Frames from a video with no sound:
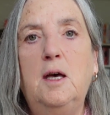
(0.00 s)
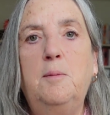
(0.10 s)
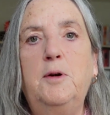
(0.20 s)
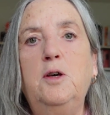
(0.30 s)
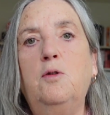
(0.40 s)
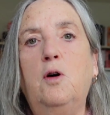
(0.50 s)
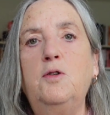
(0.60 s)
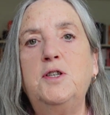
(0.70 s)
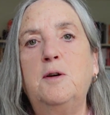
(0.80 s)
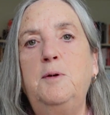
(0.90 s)
but you'll
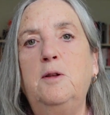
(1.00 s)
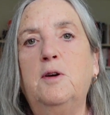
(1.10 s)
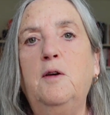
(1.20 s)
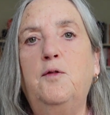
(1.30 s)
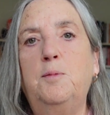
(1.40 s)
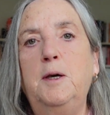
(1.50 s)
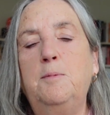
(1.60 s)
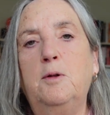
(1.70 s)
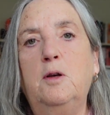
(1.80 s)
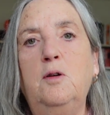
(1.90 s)
also be looking for
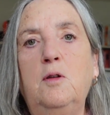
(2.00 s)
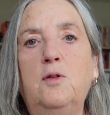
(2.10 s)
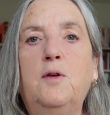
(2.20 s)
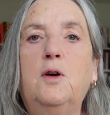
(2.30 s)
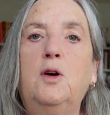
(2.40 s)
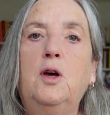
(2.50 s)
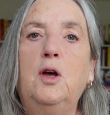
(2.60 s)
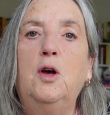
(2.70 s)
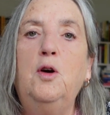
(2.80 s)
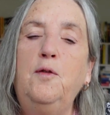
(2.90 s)
people
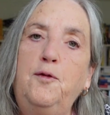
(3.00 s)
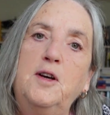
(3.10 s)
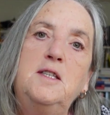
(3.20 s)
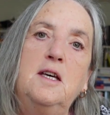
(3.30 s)
who fit